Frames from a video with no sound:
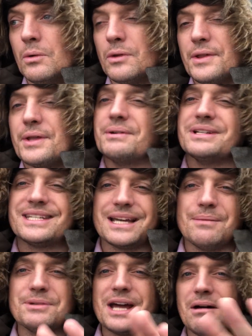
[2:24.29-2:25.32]
Although there is
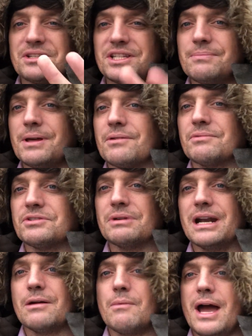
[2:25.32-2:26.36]
some doubt as whether the mother was
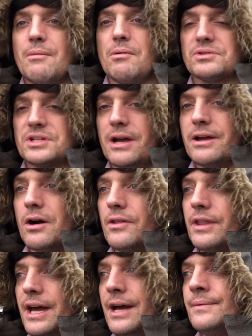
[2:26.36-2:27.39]
really aware of what was going
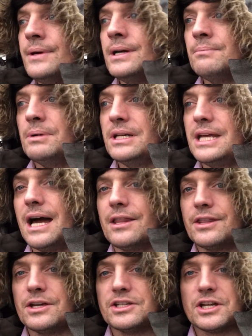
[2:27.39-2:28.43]
on there. But
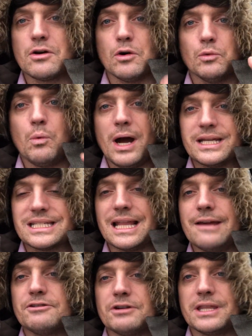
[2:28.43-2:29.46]
yeah, the so-called white
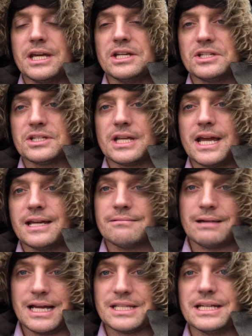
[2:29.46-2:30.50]
slave trade they used to say,
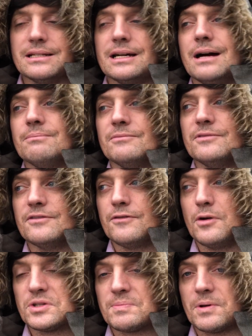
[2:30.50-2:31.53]
as in um,
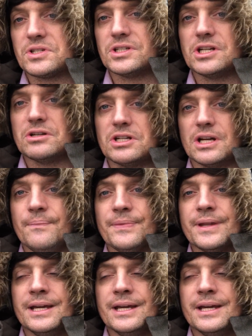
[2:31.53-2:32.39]
forced prostitution.